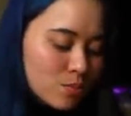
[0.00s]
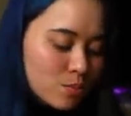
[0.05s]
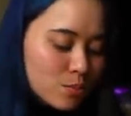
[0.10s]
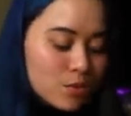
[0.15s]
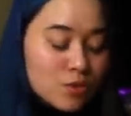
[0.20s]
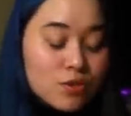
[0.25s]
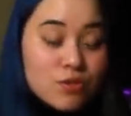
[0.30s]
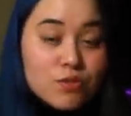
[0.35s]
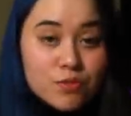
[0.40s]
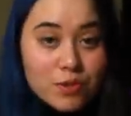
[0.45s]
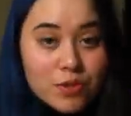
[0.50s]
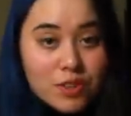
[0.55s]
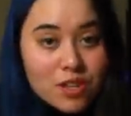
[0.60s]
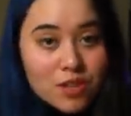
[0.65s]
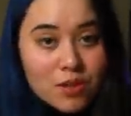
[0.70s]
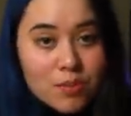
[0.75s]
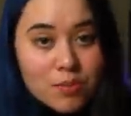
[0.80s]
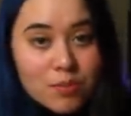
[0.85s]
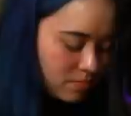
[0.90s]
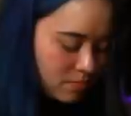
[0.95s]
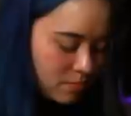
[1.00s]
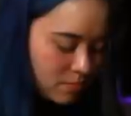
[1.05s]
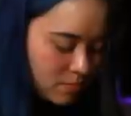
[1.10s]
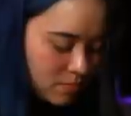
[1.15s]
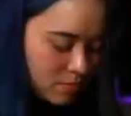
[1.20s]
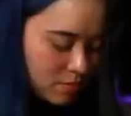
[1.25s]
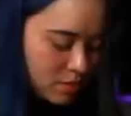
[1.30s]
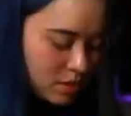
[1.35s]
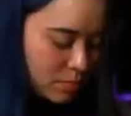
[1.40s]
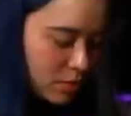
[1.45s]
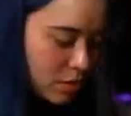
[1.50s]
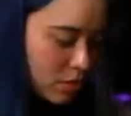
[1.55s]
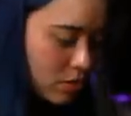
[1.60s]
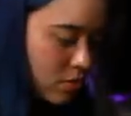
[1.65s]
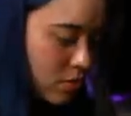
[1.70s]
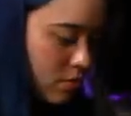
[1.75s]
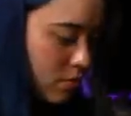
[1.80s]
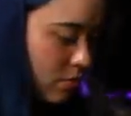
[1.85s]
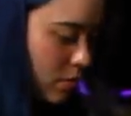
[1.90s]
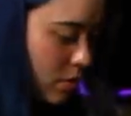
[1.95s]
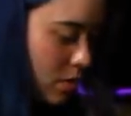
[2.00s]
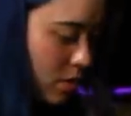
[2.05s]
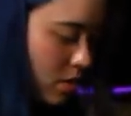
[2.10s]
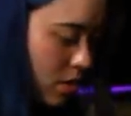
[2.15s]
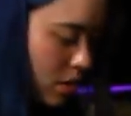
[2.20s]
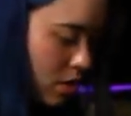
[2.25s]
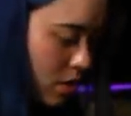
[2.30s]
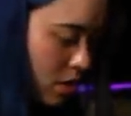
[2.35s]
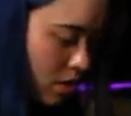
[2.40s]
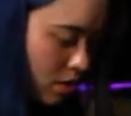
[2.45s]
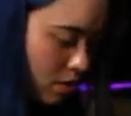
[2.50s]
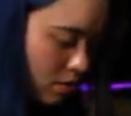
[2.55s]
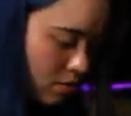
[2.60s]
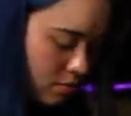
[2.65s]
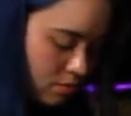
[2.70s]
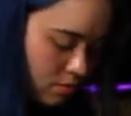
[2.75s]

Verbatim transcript: prove with them. Sponges are Ugh. Oh. thick.